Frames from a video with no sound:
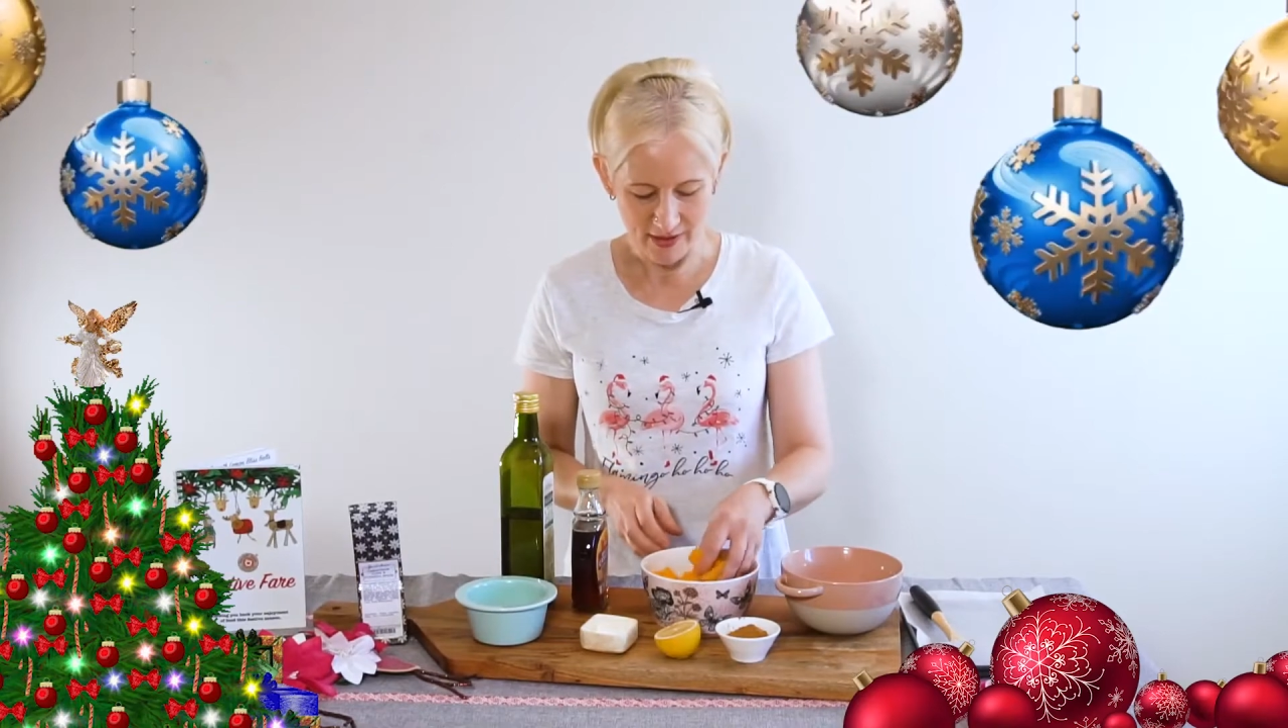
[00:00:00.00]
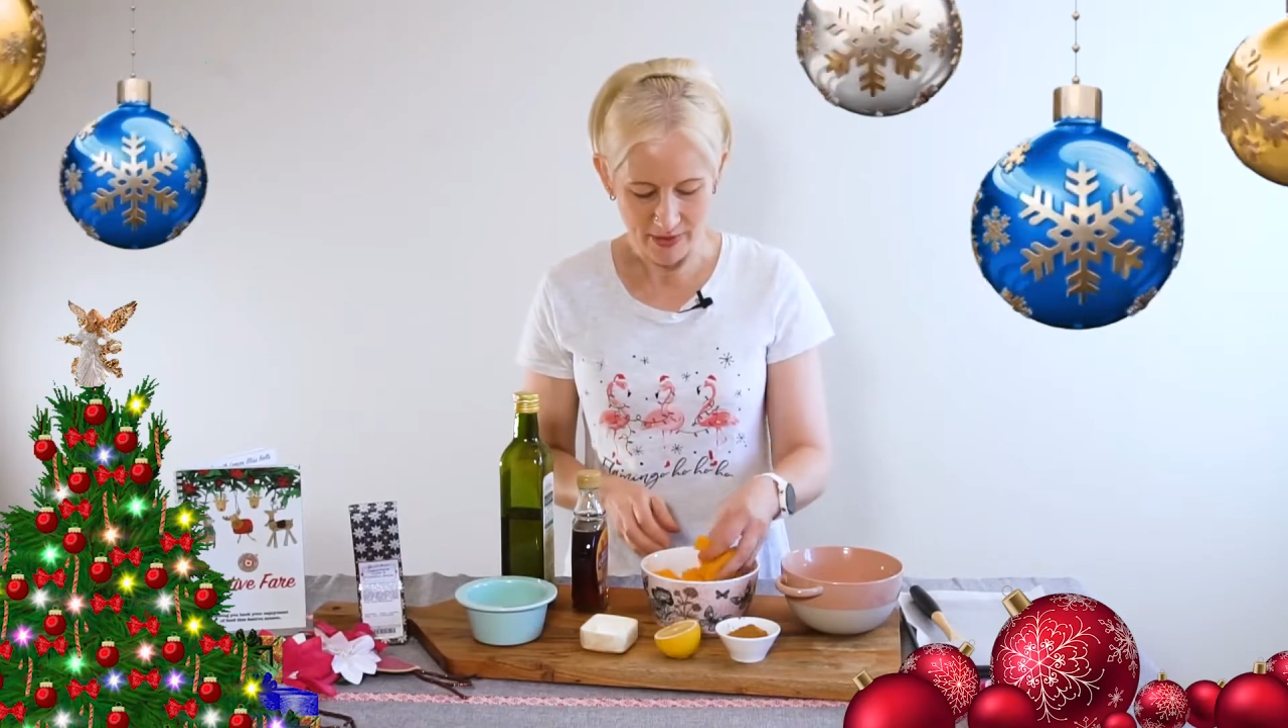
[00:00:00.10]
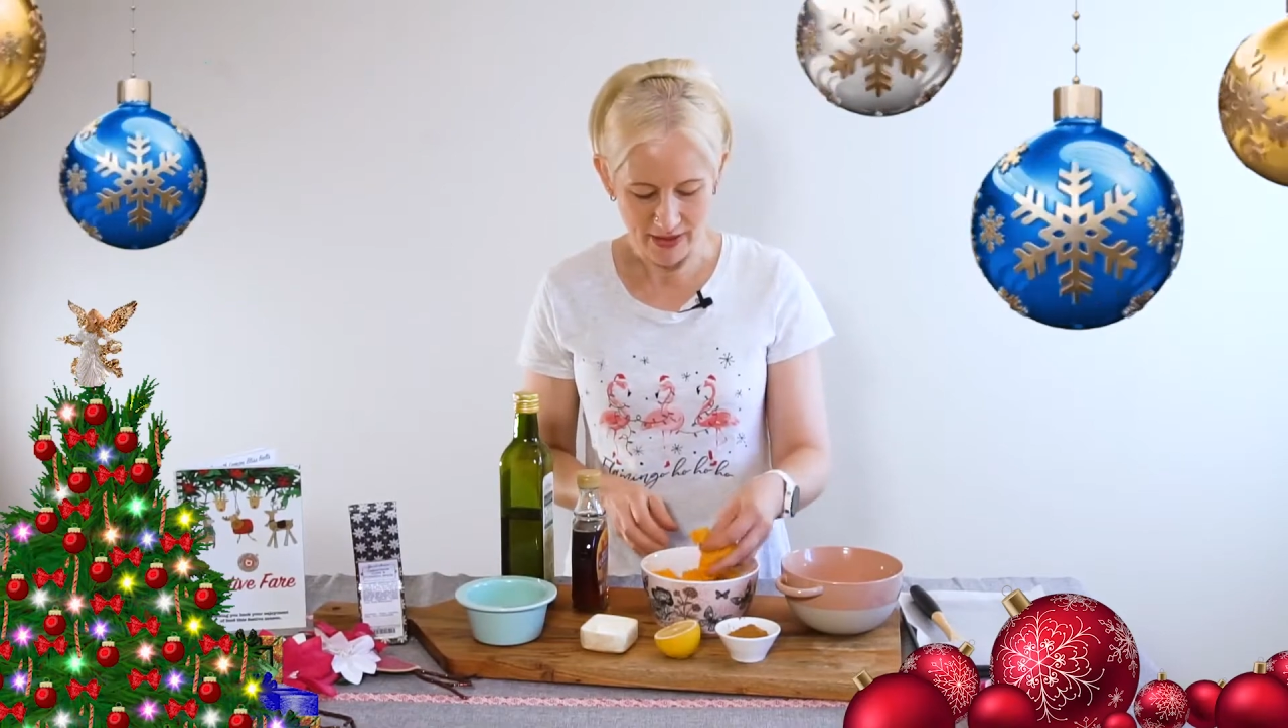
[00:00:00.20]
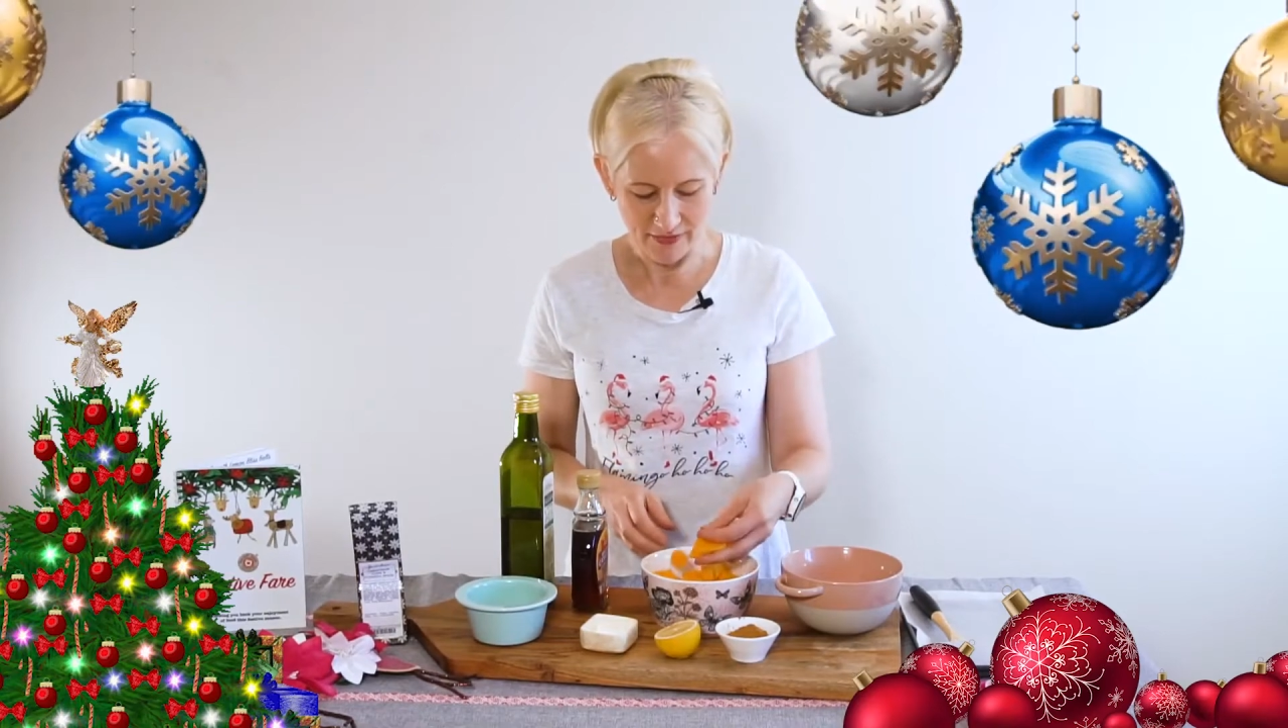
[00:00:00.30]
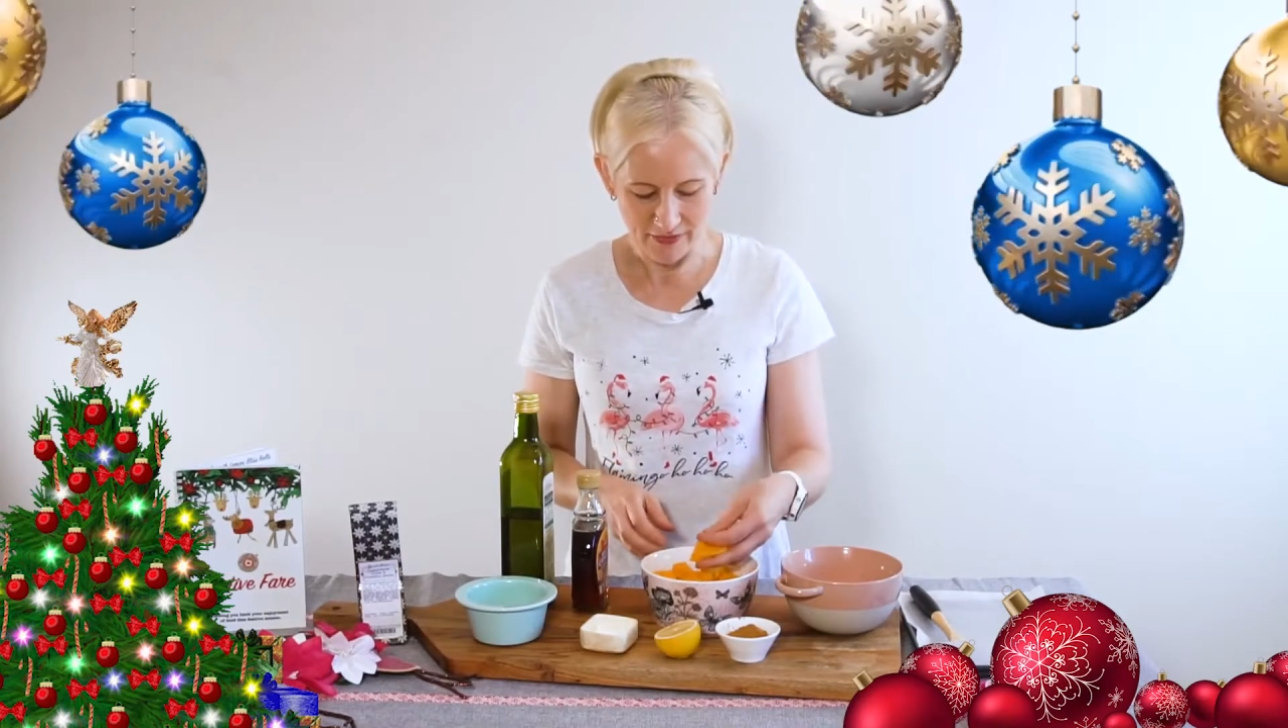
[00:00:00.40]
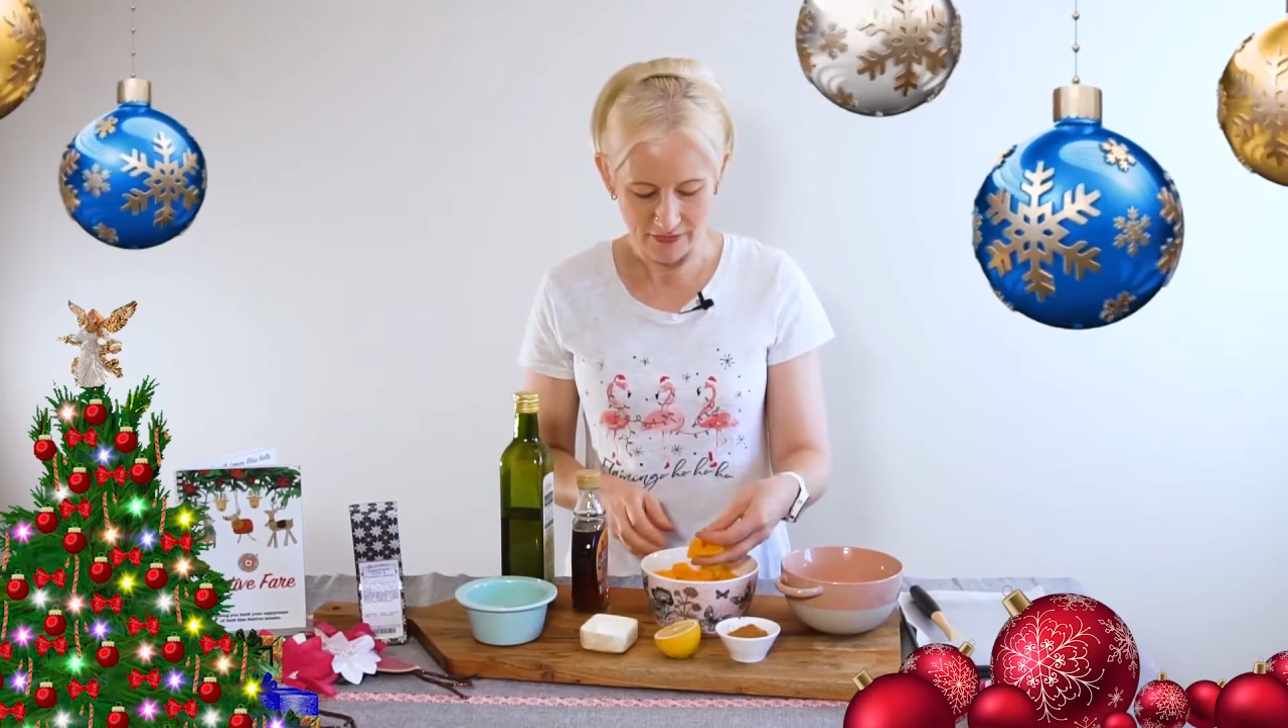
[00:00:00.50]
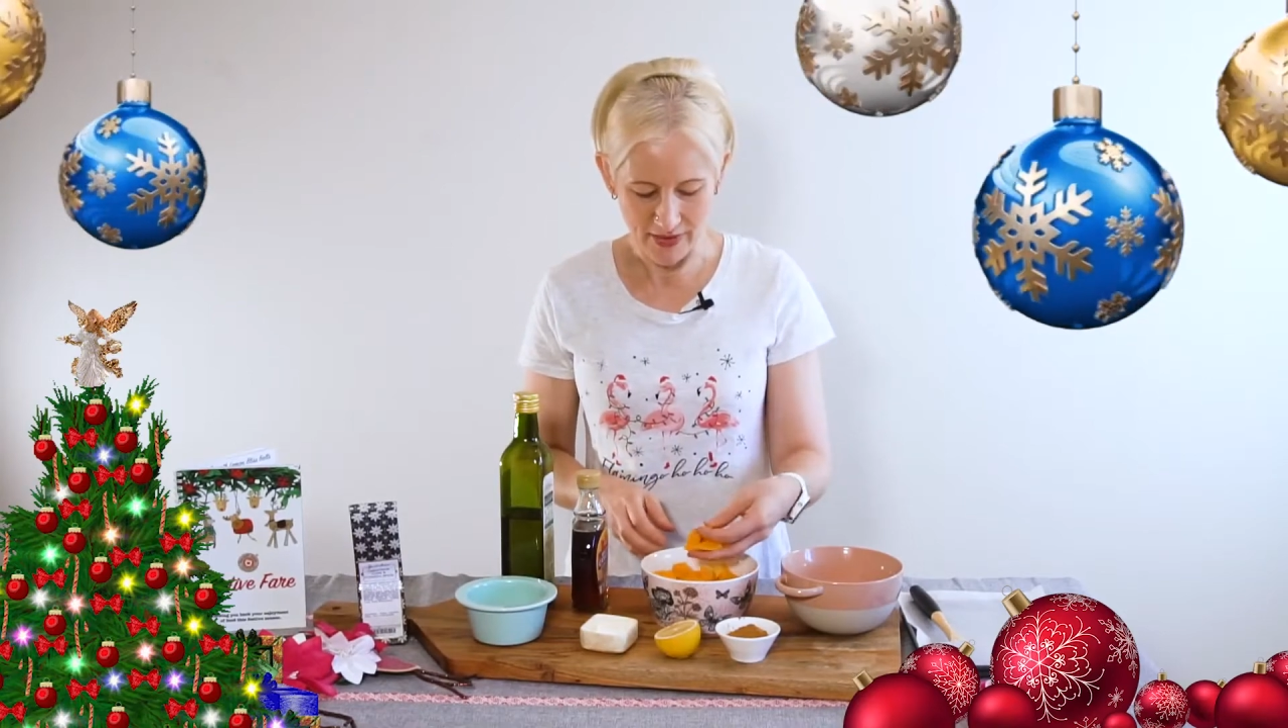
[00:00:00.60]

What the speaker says: a bit of,